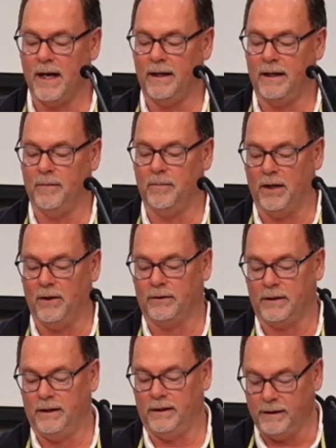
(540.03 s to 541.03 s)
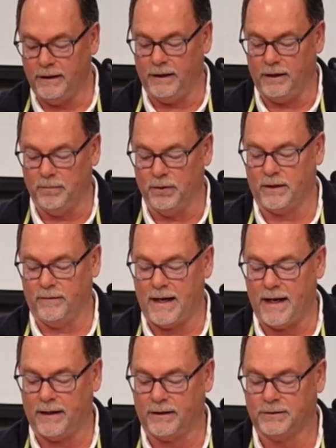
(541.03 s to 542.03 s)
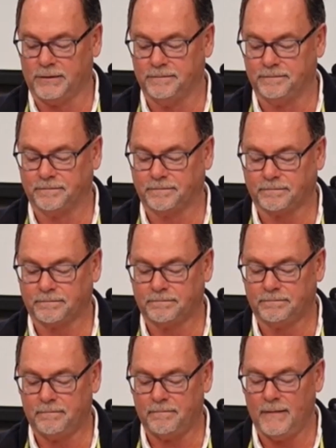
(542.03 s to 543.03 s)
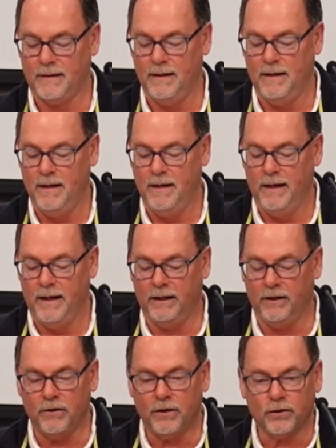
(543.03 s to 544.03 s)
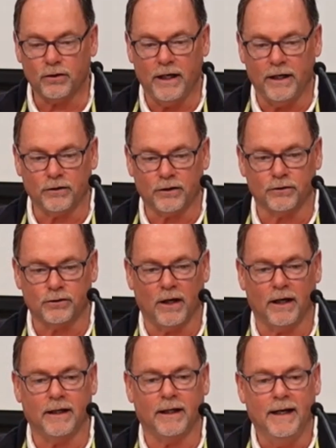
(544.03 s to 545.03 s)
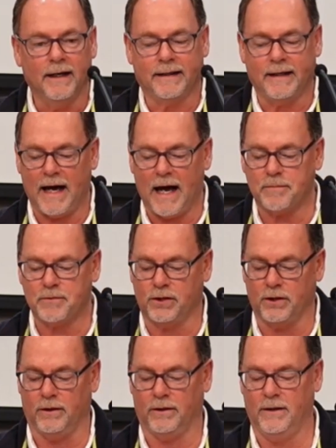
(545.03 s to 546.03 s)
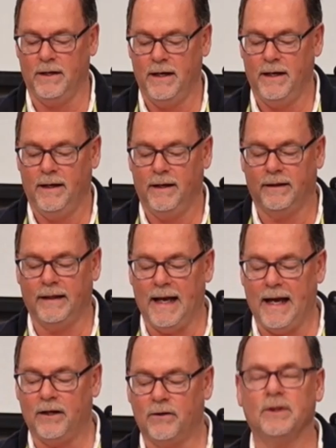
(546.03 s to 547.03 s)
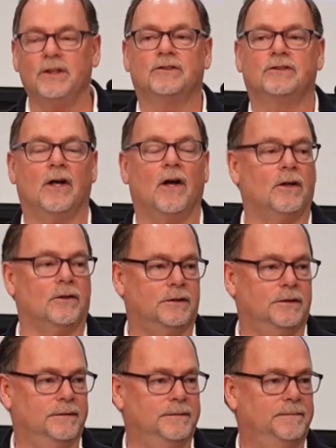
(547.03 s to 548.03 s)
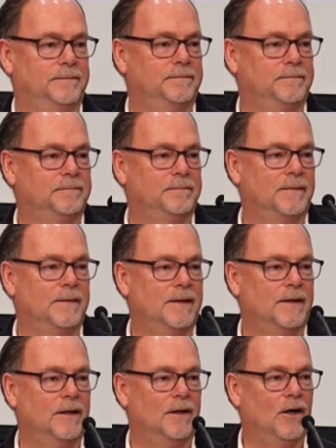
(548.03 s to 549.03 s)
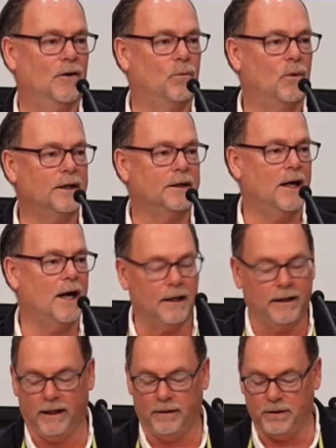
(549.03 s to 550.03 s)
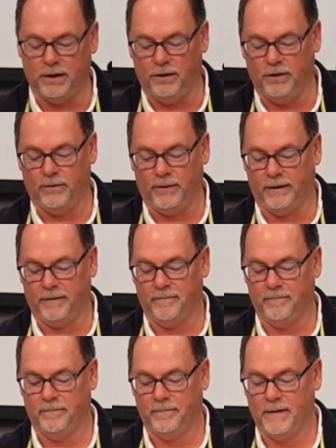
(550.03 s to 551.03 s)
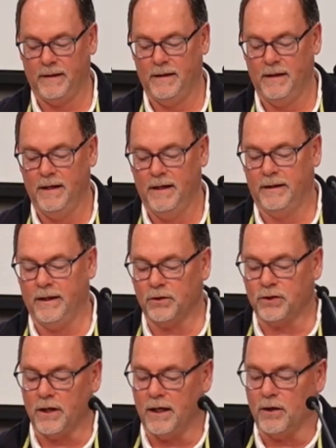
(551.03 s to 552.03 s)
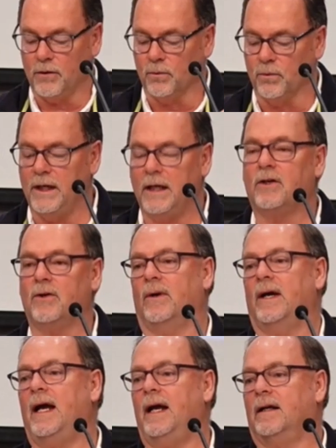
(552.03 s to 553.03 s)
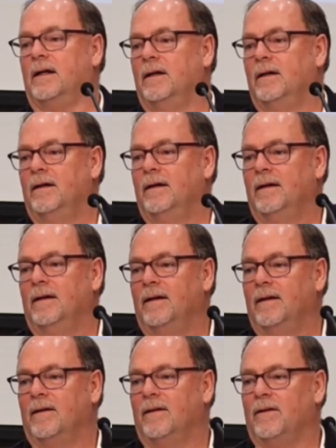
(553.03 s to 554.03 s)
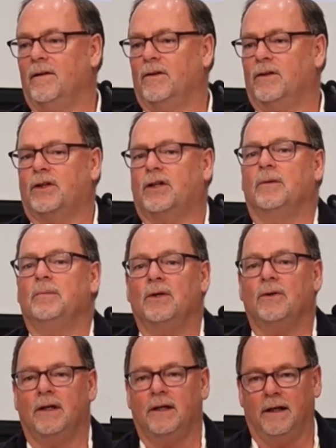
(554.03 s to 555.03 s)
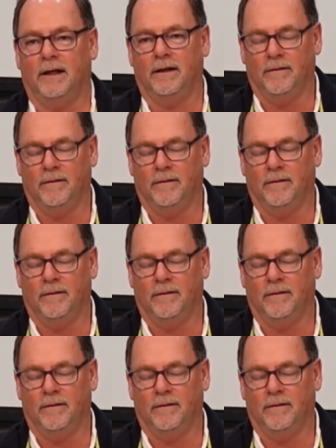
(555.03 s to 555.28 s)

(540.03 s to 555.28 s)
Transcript: about in the book of Acts. And here they're, they're, trying to capture the end result of what God had been doing. They were trying to recreate community